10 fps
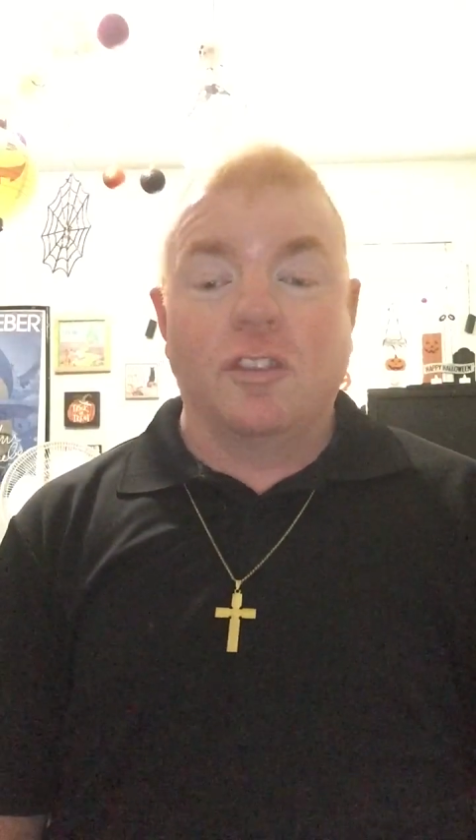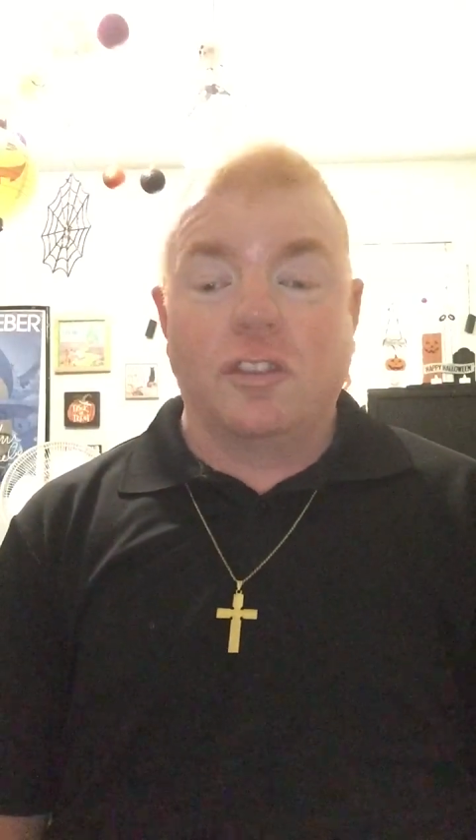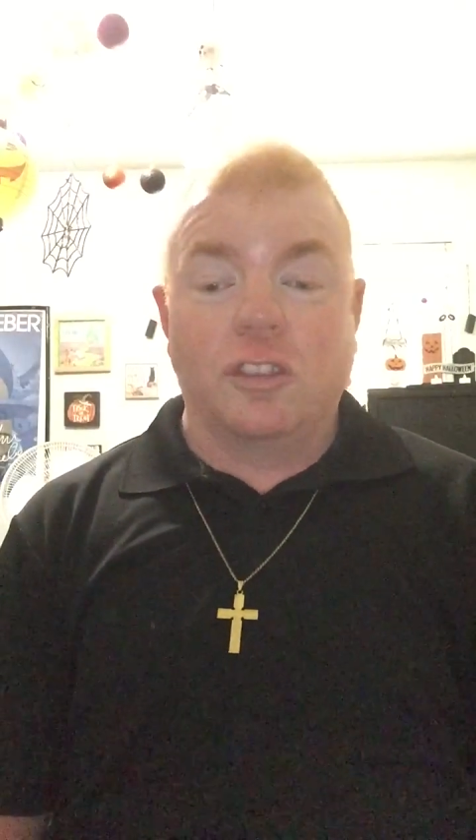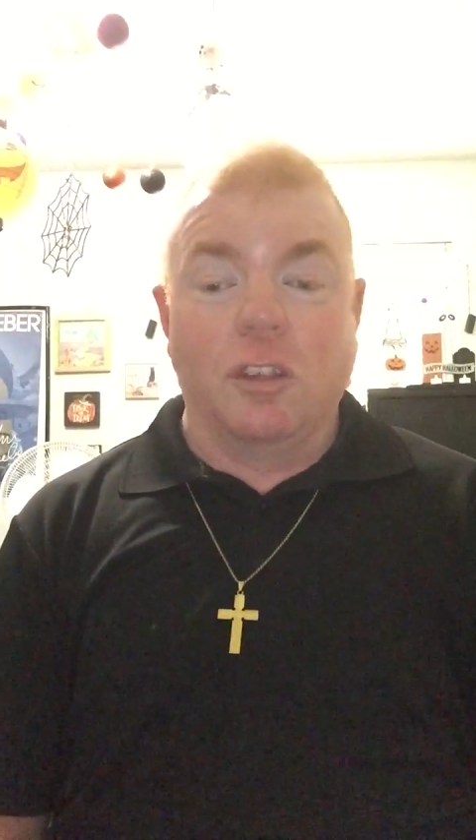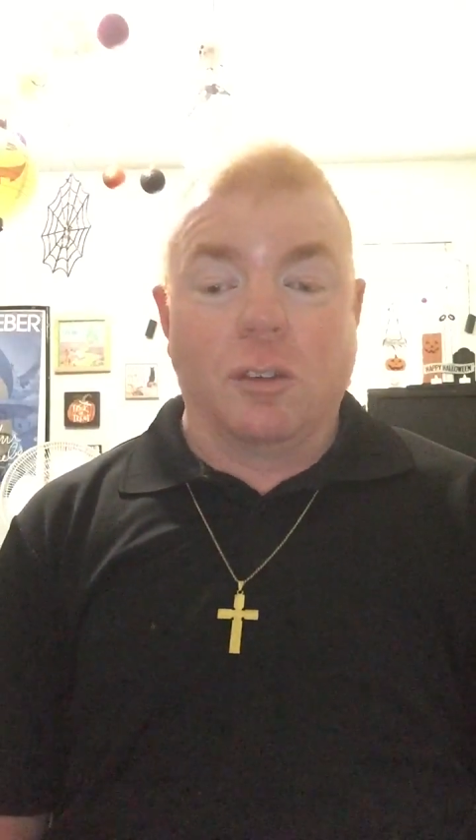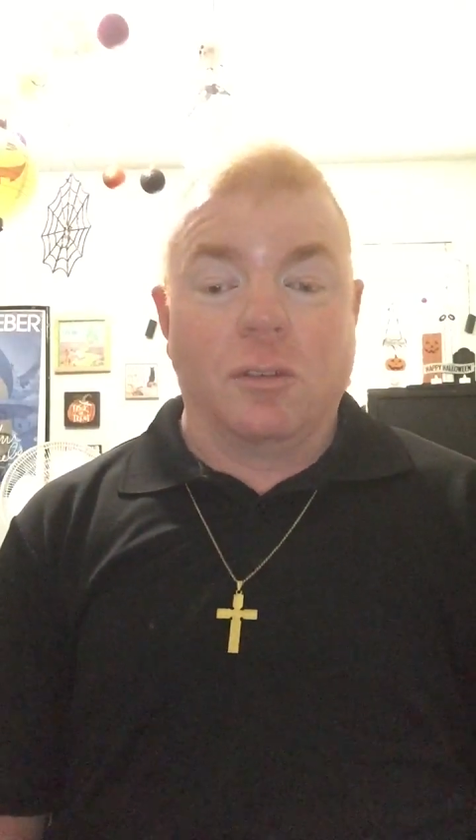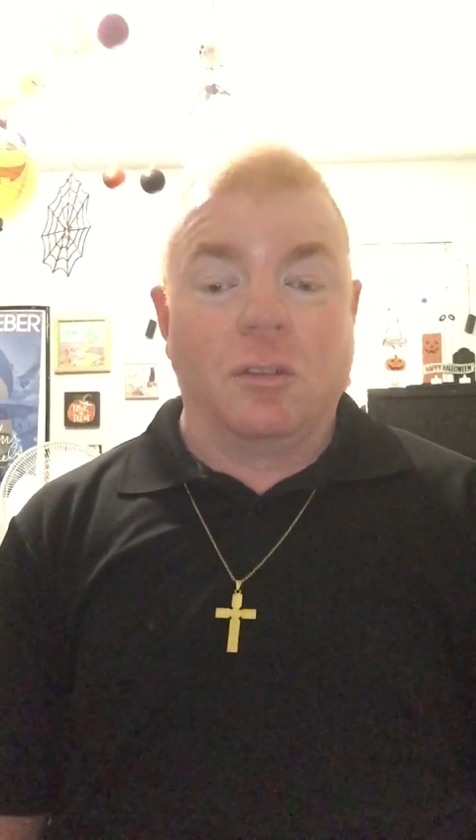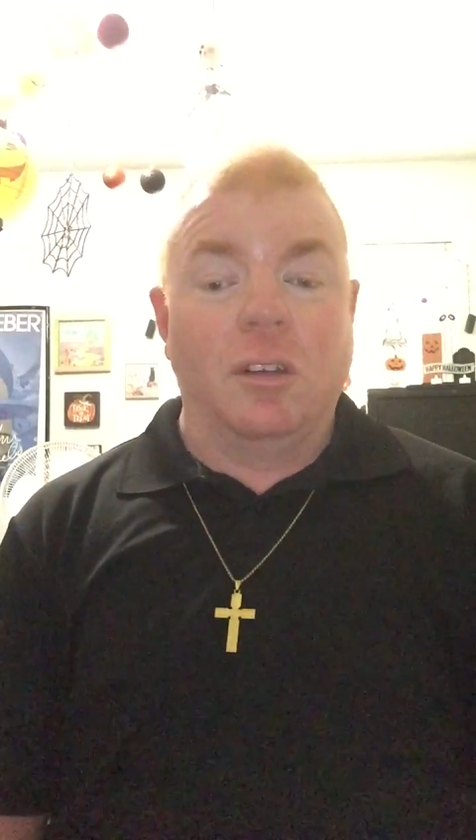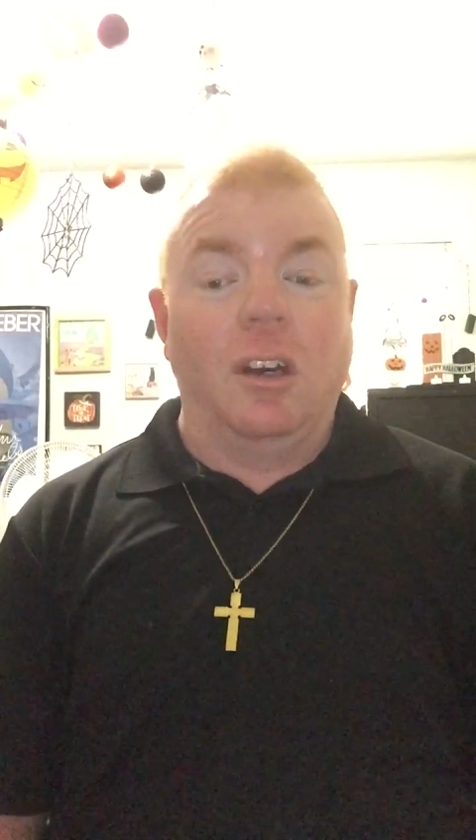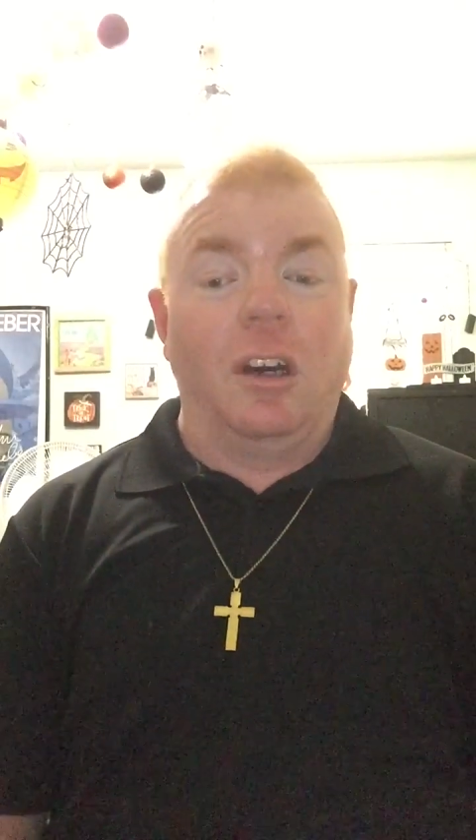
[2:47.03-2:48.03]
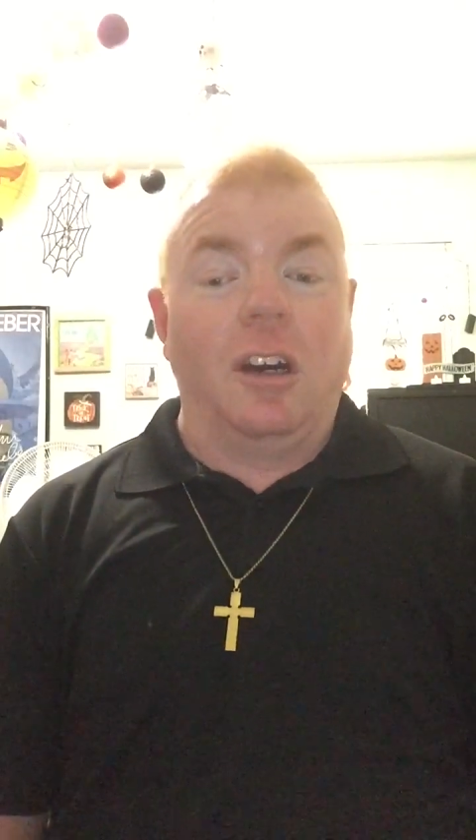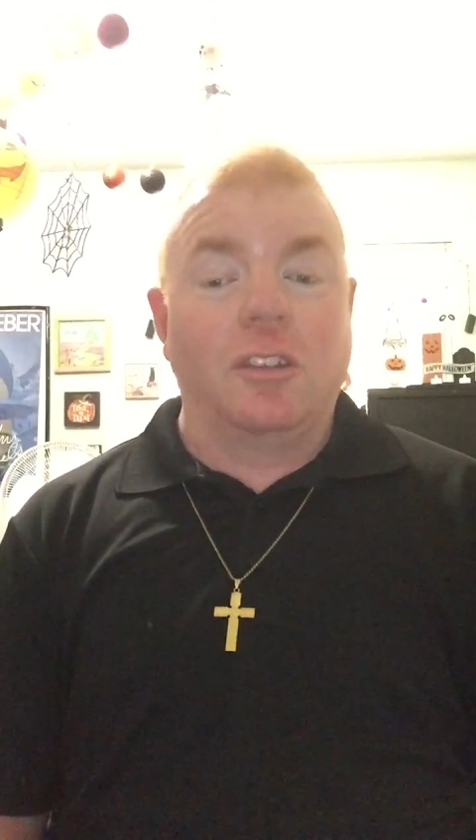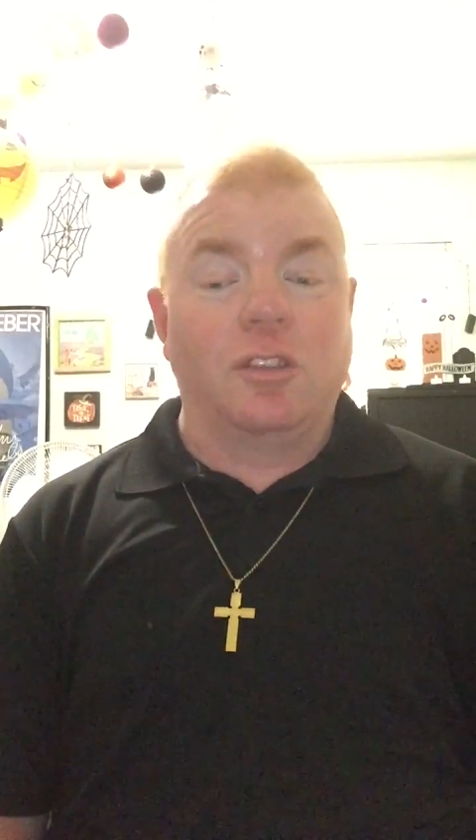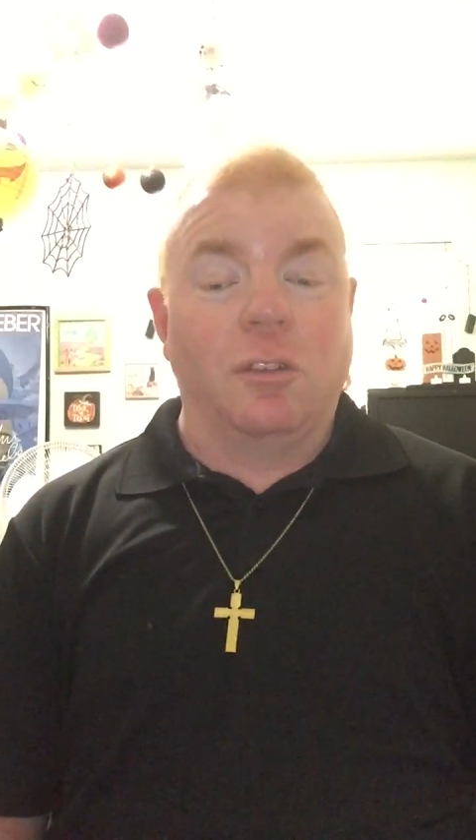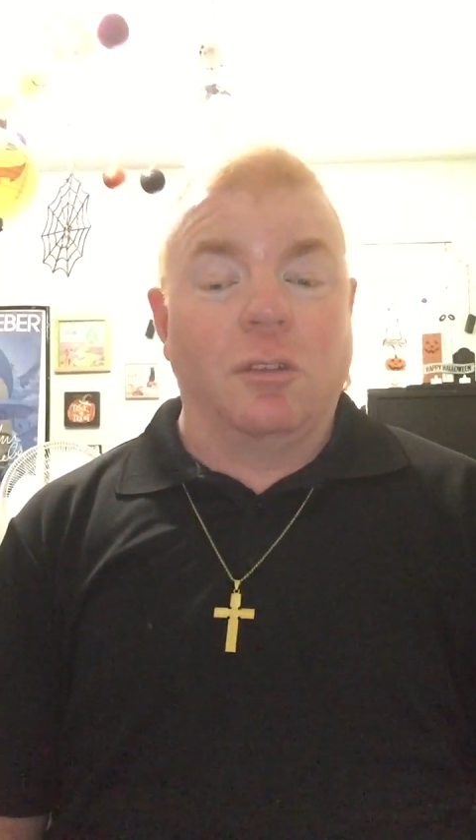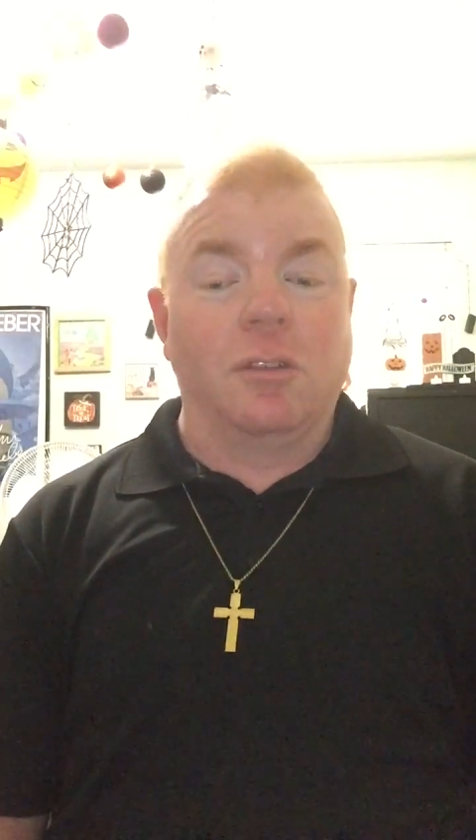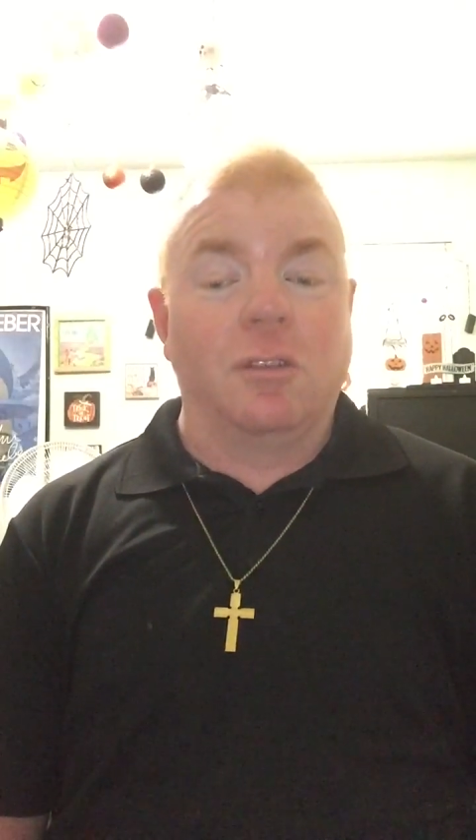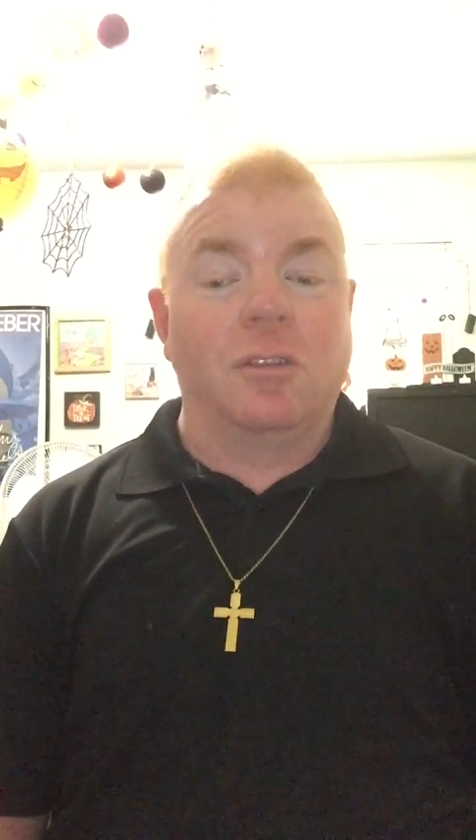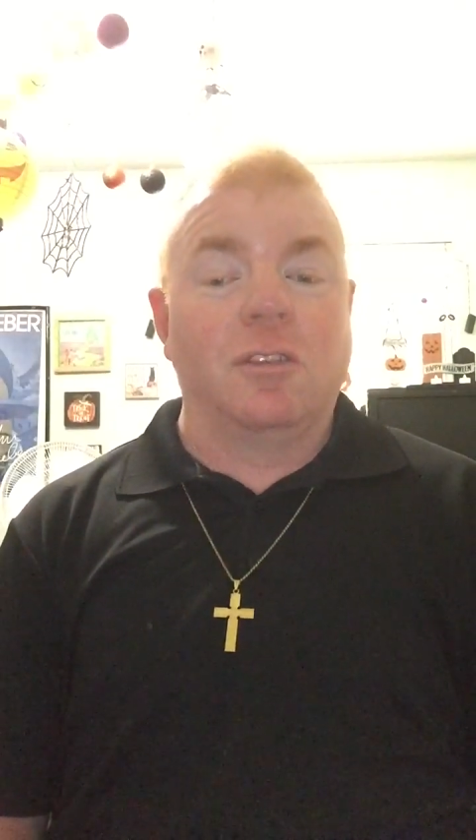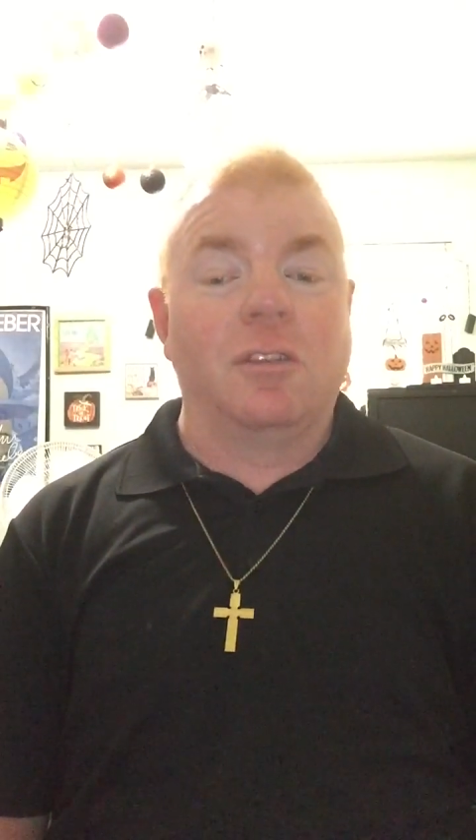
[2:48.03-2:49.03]
Children, our children
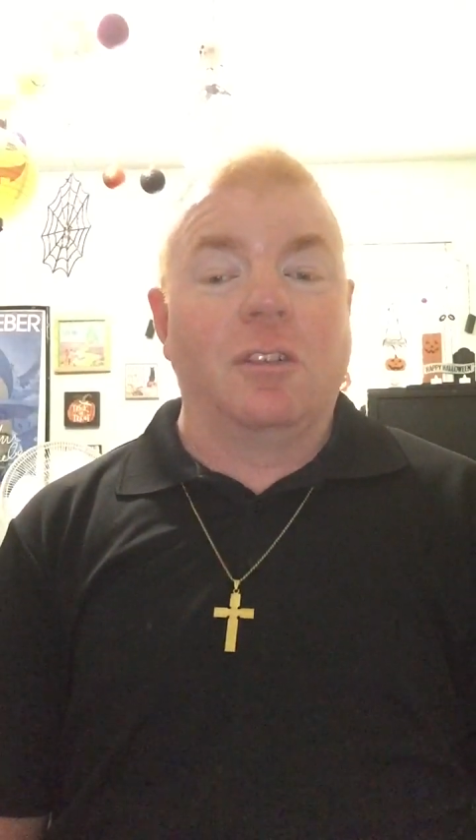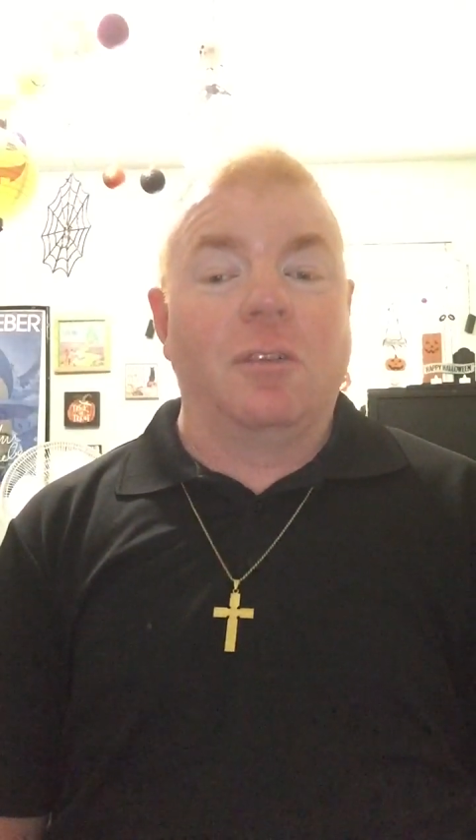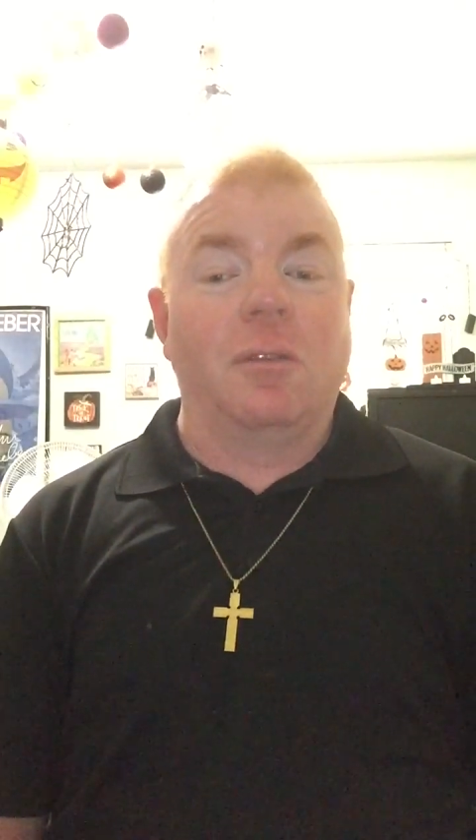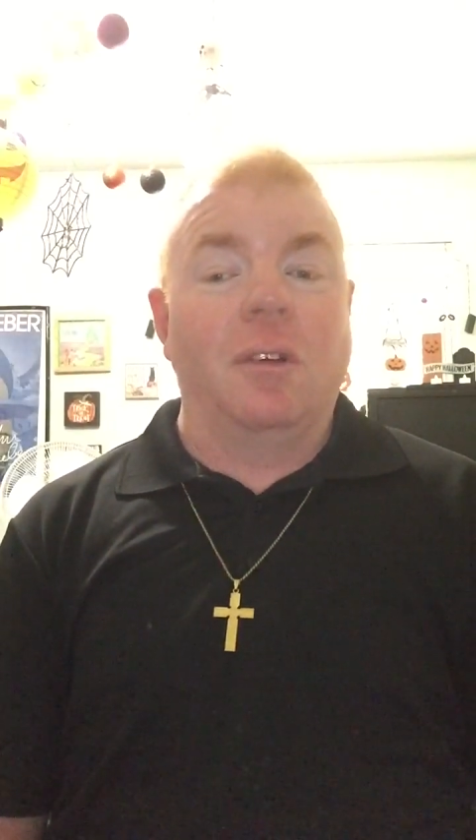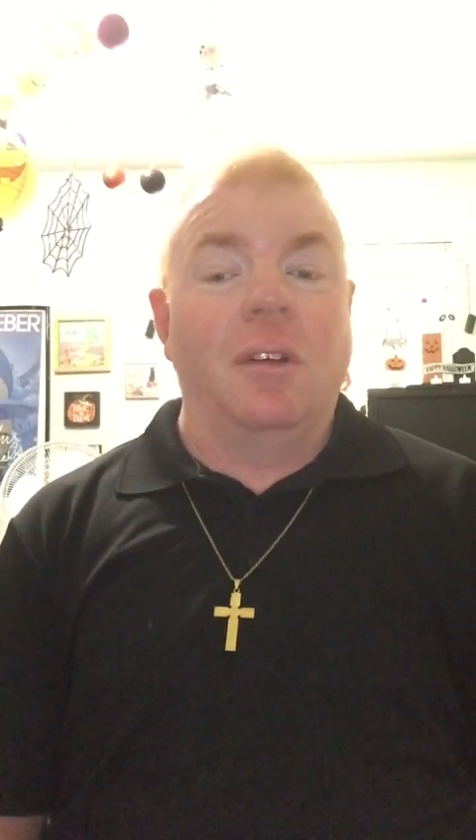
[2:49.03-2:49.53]
deserve